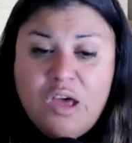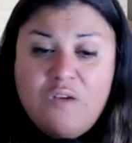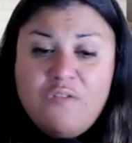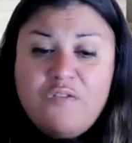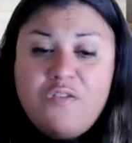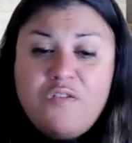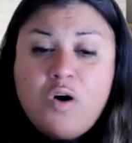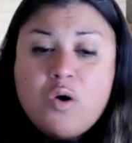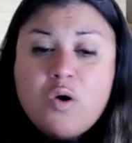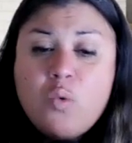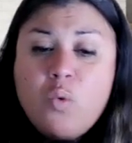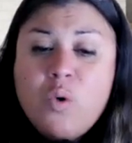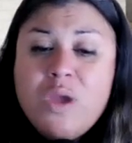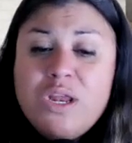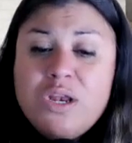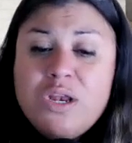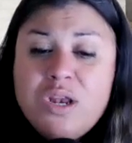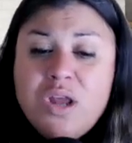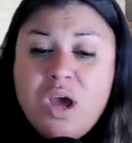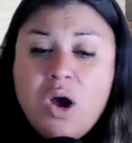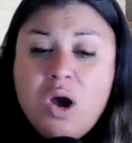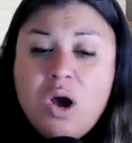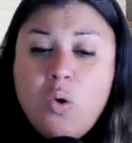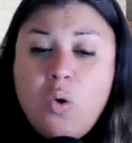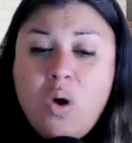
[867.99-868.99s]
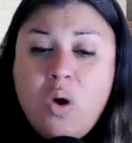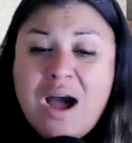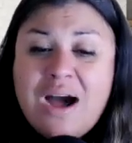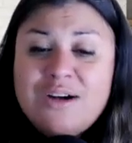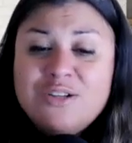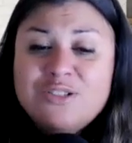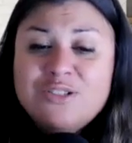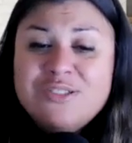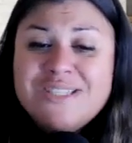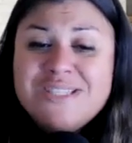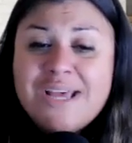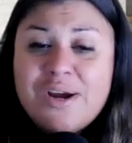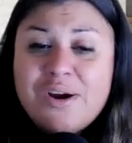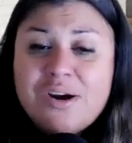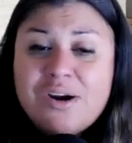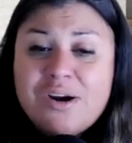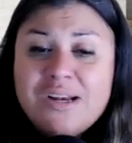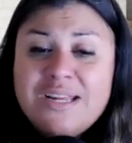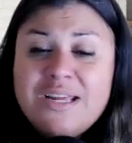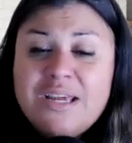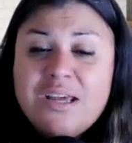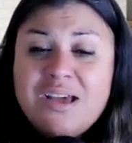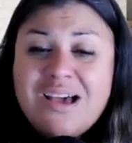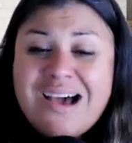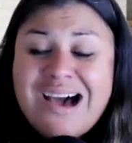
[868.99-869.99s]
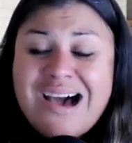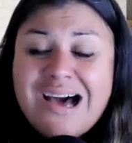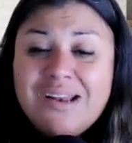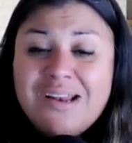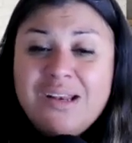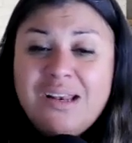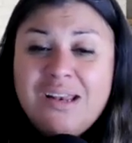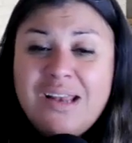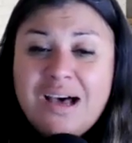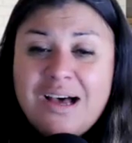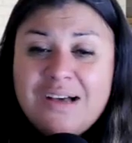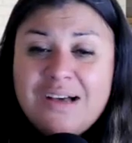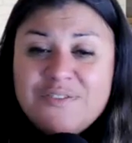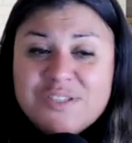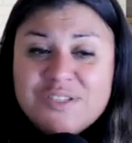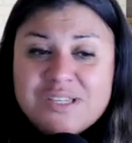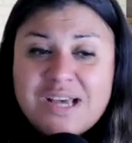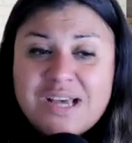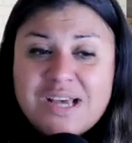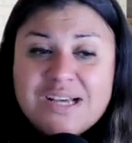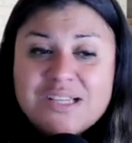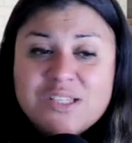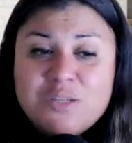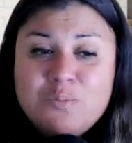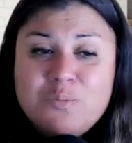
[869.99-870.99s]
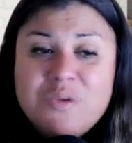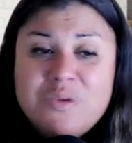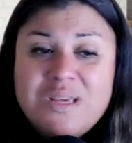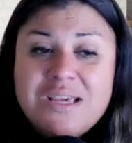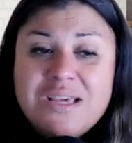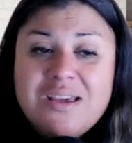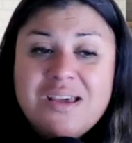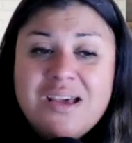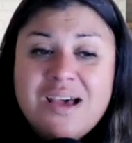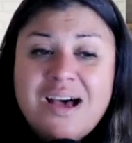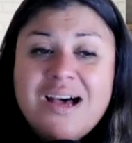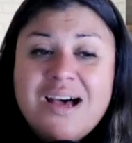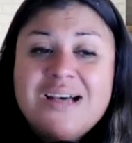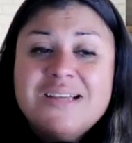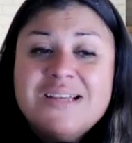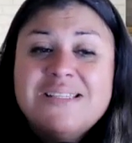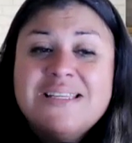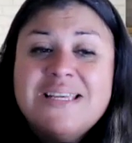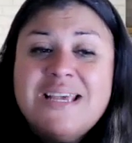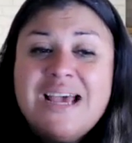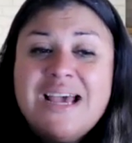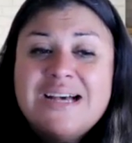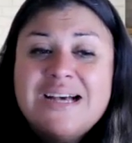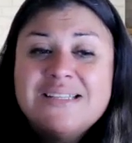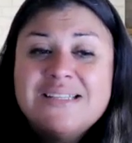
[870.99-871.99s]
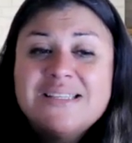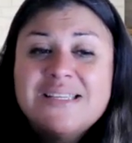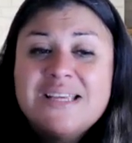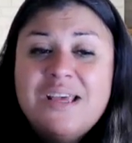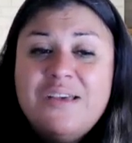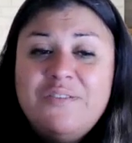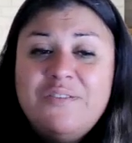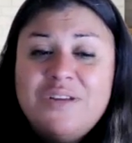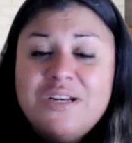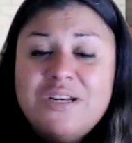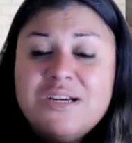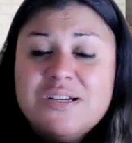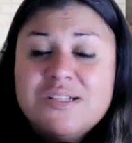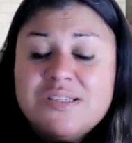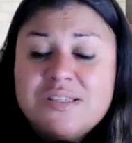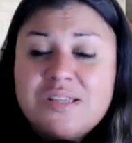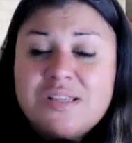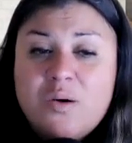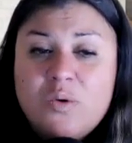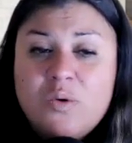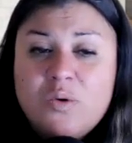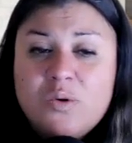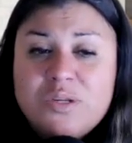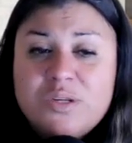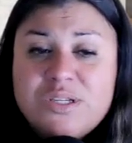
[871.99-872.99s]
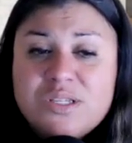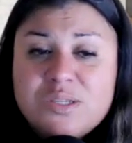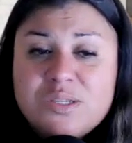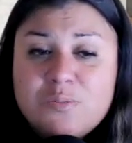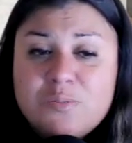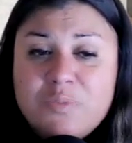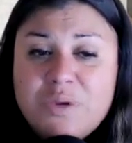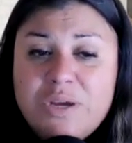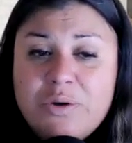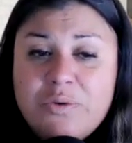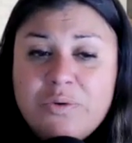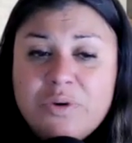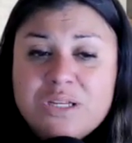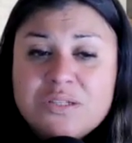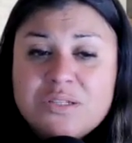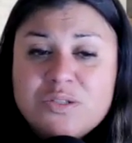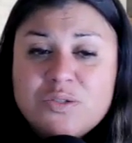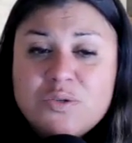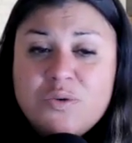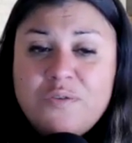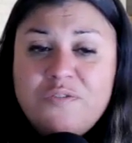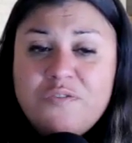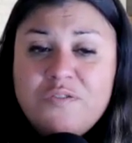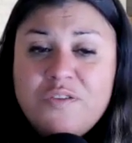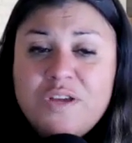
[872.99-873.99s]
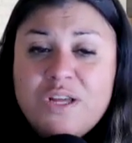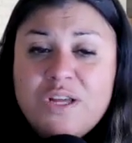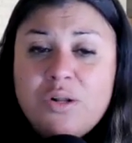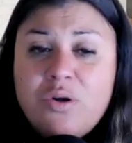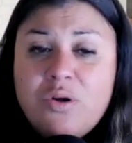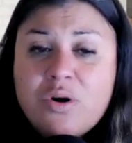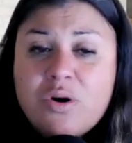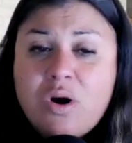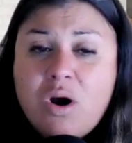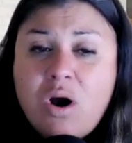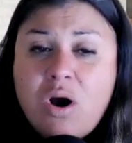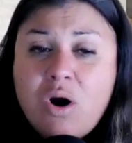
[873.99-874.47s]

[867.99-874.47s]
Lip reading: For we know how dearly God loves us because he has given us the Holy Spirit to fill our